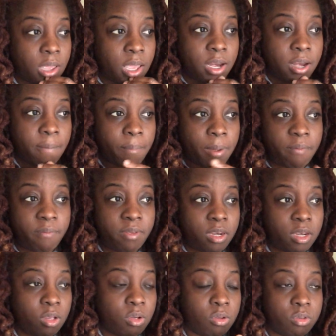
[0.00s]
edit my
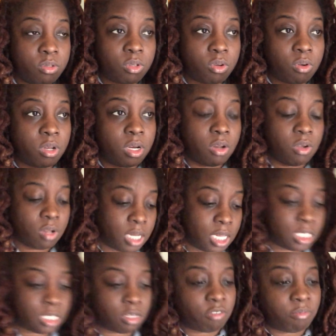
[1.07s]
videos on and all
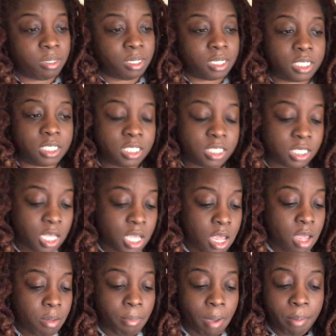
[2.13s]
that stuff, because
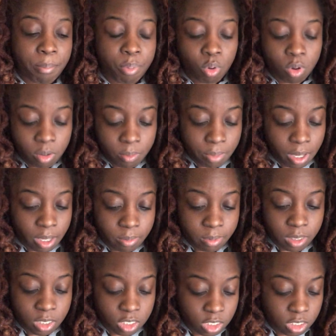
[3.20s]
my poor
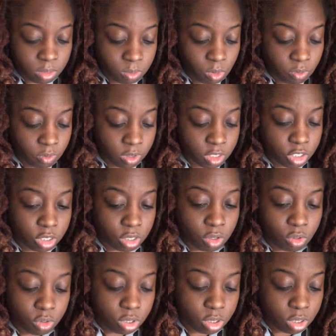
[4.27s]
baby, she's moving
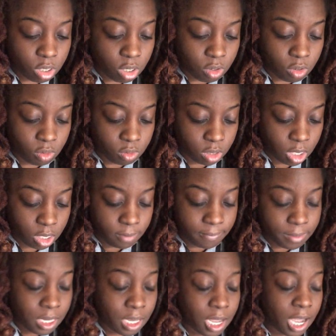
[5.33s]
so slow. Like,
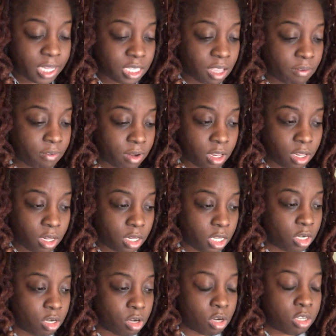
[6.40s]
I
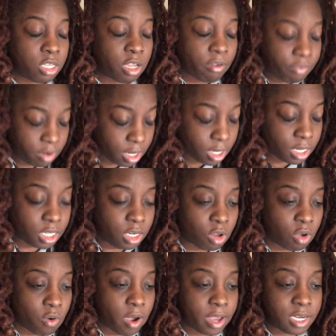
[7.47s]
definitely
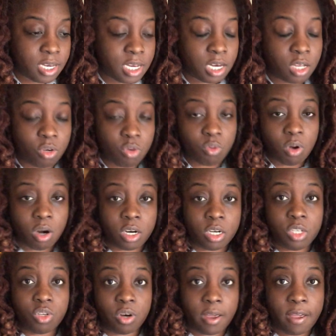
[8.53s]
know I need a new
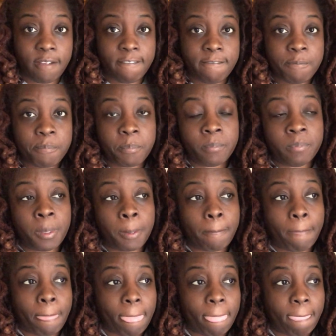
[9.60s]
hard drive.
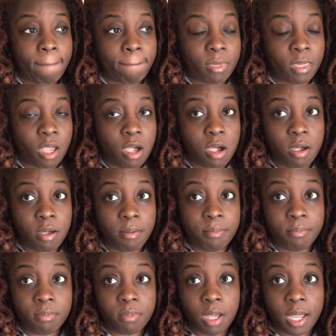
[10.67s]

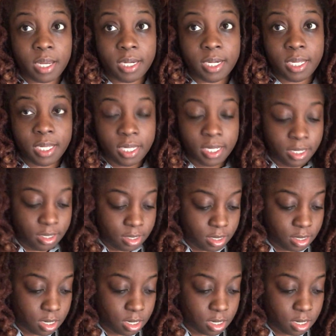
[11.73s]
I need